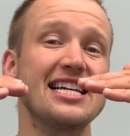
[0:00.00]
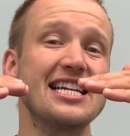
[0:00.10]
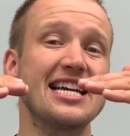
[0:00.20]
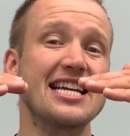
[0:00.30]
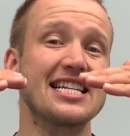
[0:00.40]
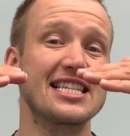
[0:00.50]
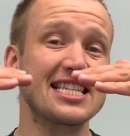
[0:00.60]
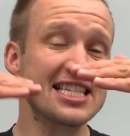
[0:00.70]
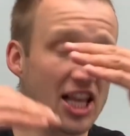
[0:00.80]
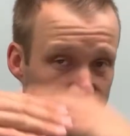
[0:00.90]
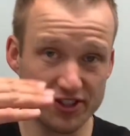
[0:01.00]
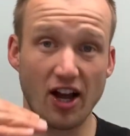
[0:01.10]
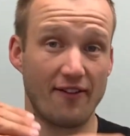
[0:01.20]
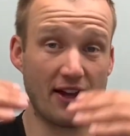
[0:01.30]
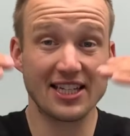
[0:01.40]
it sloughs
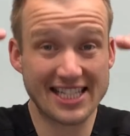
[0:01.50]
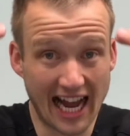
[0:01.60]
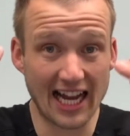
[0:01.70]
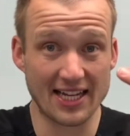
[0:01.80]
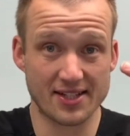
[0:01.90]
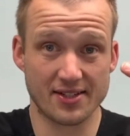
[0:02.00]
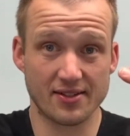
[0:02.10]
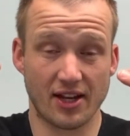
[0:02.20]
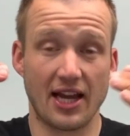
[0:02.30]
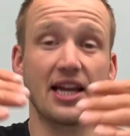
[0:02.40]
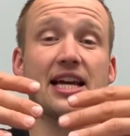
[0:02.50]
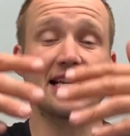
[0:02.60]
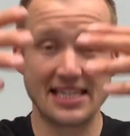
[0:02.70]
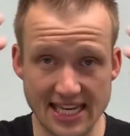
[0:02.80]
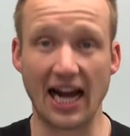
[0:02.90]
off. It dies, okay?
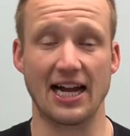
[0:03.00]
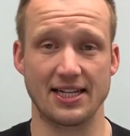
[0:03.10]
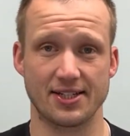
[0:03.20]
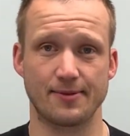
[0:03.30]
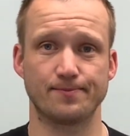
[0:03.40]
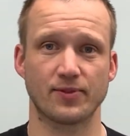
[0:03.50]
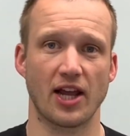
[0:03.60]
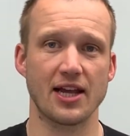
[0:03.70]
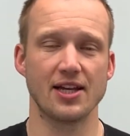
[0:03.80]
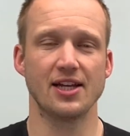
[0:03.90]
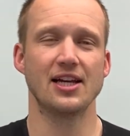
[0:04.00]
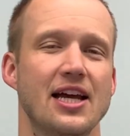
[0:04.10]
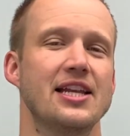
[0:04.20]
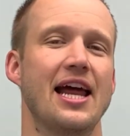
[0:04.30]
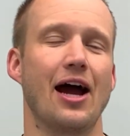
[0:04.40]
It dies, okay?
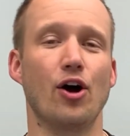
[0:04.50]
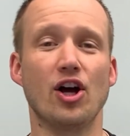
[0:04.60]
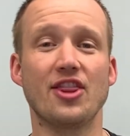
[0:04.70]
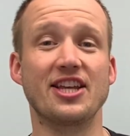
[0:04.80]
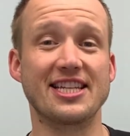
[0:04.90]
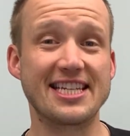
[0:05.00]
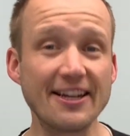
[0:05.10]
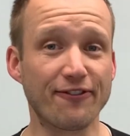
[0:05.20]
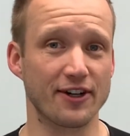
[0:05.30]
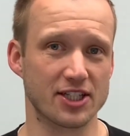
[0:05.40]
Now, the difference